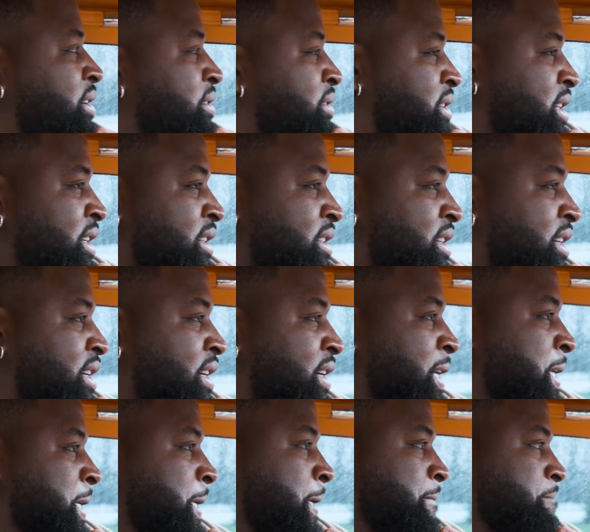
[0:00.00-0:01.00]
just
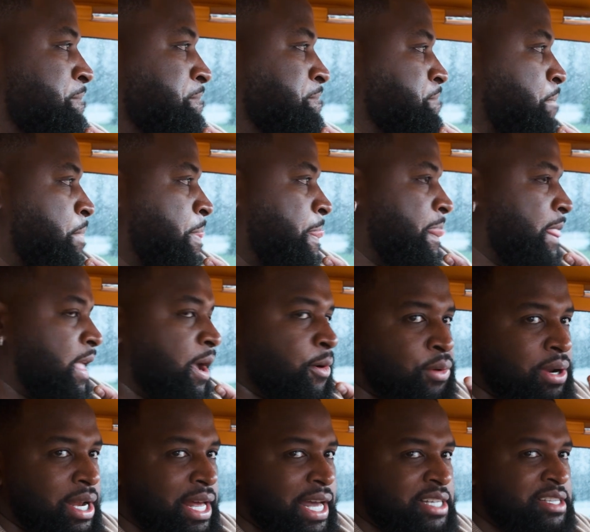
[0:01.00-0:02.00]

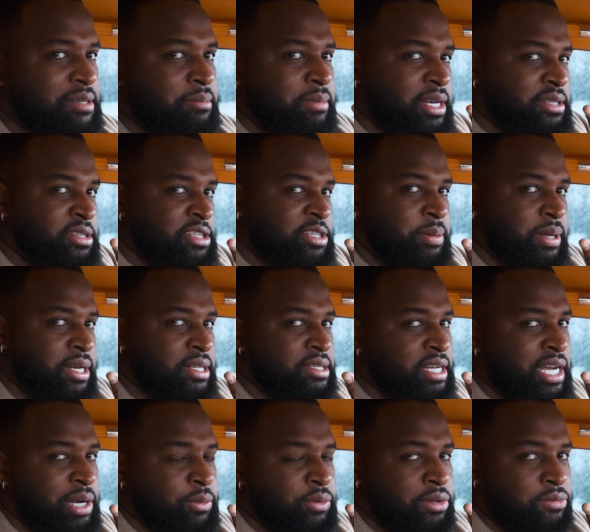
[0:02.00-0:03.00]
relaxing, man, just spending
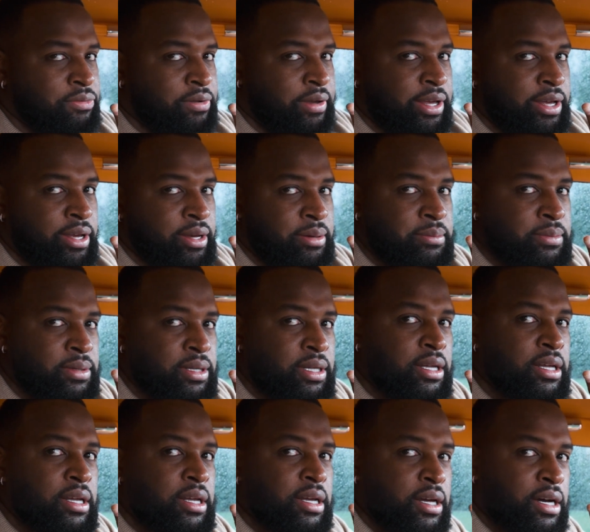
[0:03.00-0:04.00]
time with the fam,
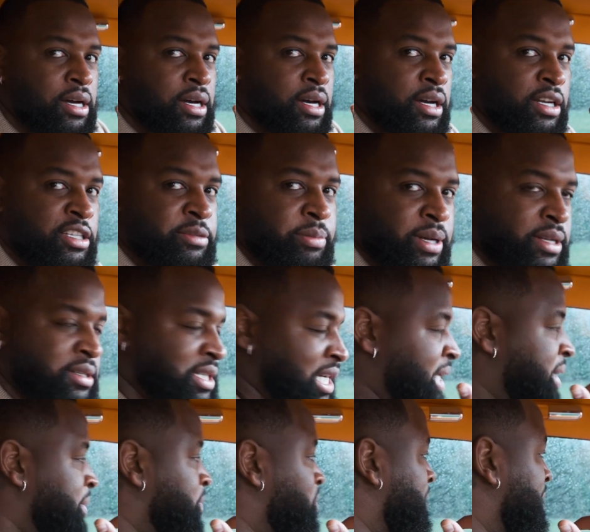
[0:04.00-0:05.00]
spending
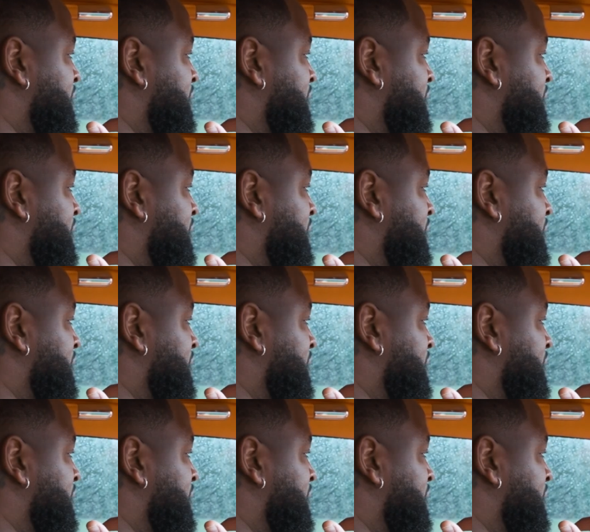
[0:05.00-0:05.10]
time with my